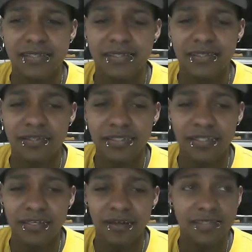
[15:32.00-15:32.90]
it's
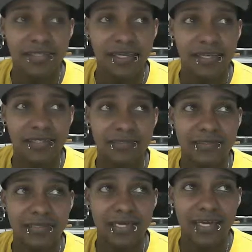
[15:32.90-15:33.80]
gonna cost like
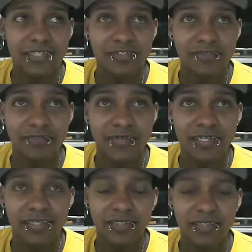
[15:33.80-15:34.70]
extra
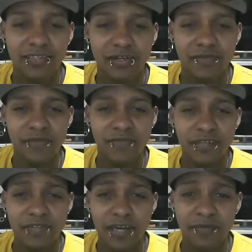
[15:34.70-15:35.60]
money, and even if I
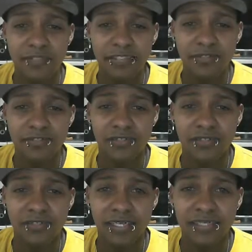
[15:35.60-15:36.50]
drive with this
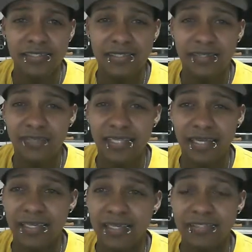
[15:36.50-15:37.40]
instructor, like he's gonna be
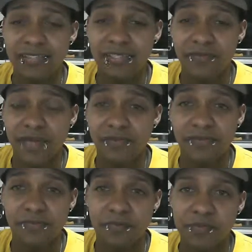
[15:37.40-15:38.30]
like yelling stuff.
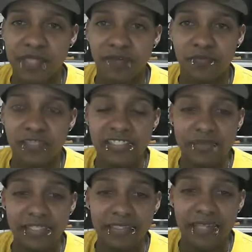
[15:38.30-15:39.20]
I don't really
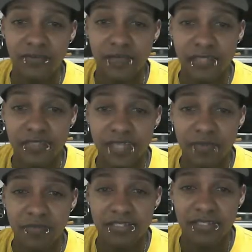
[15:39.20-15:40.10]
speak that great of
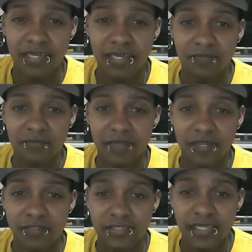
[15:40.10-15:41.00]
Japanese. Like I
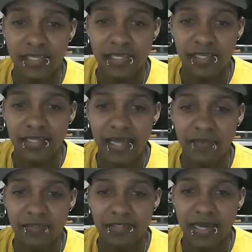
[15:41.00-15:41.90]
understand like a
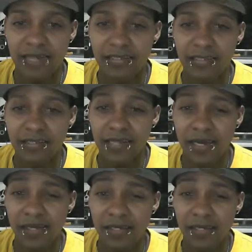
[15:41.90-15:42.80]
lot, but not a
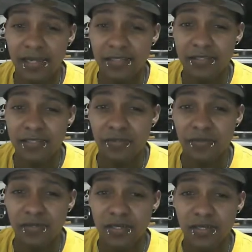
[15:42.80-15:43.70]
lot.
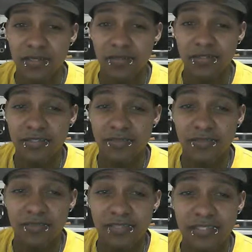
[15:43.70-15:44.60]
So this dude's
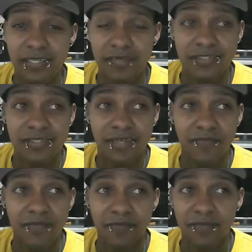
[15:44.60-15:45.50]
gonna be telling me stuff,
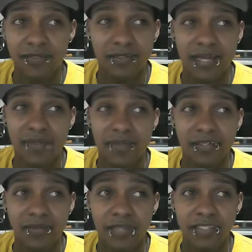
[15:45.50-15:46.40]
and I'm gonna have like
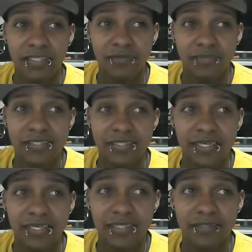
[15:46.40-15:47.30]
no idea what he's
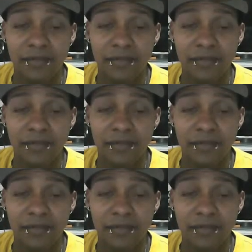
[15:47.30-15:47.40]
saying.